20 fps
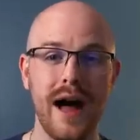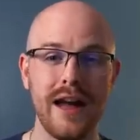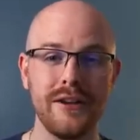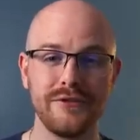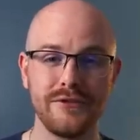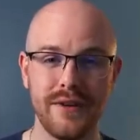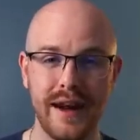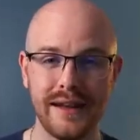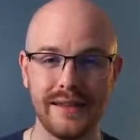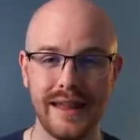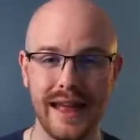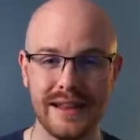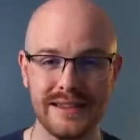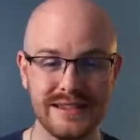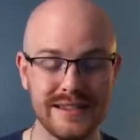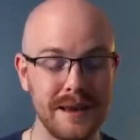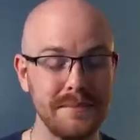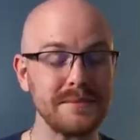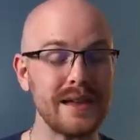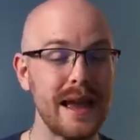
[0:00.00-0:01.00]
I find that
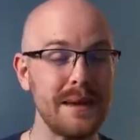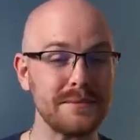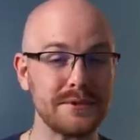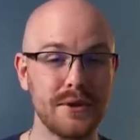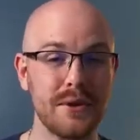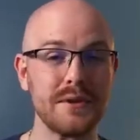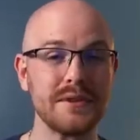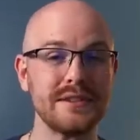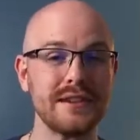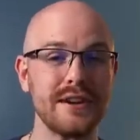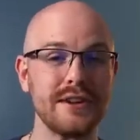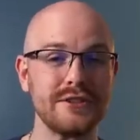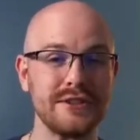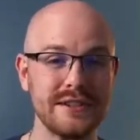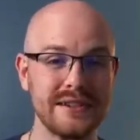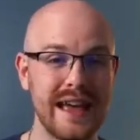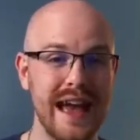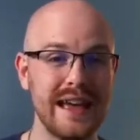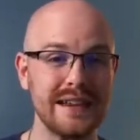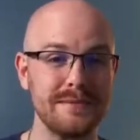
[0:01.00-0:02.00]
sometimes Coursera
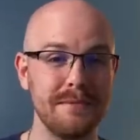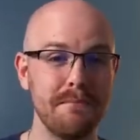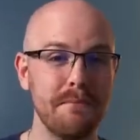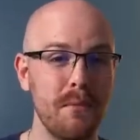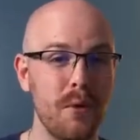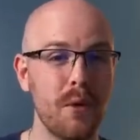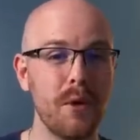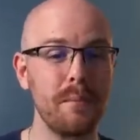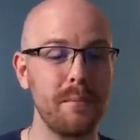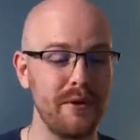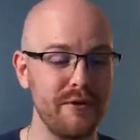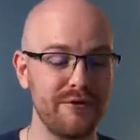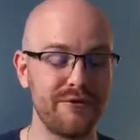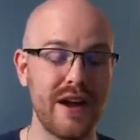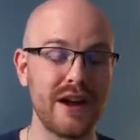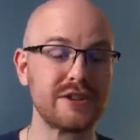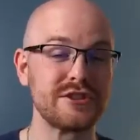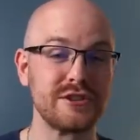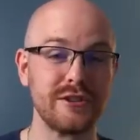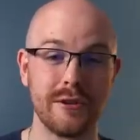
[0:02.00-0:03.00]
just has more
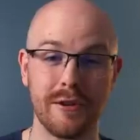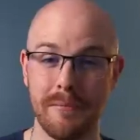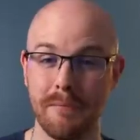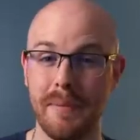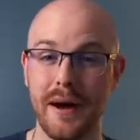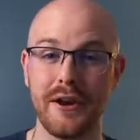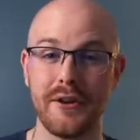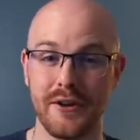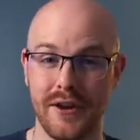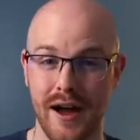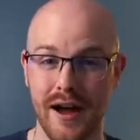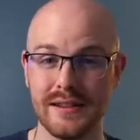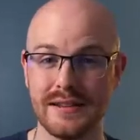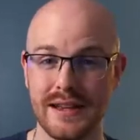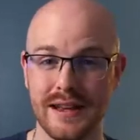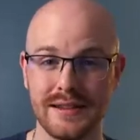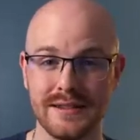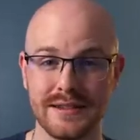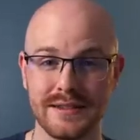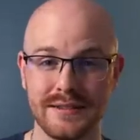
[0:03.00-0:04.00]
professional or better
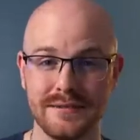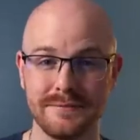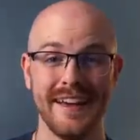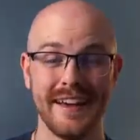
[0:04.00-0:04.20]
content.